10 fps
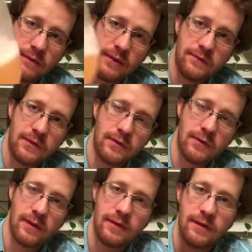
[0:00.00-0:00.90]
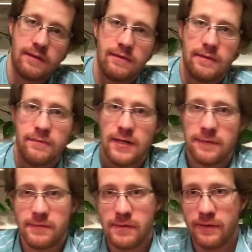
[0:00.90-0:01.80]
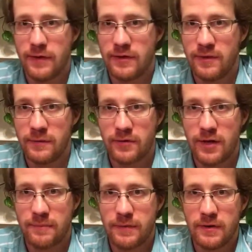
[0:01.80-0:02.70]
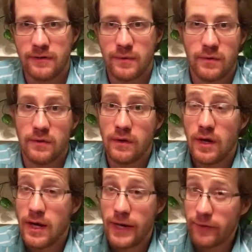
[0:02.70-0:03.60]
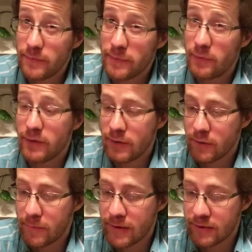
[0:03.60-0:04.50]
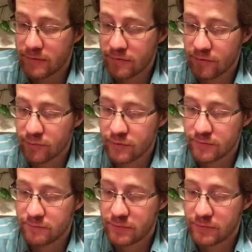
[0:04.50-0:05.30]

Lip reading: Even though I think sometimes maybe I've had double dry hop beers that were a little bit more aromatic than this one,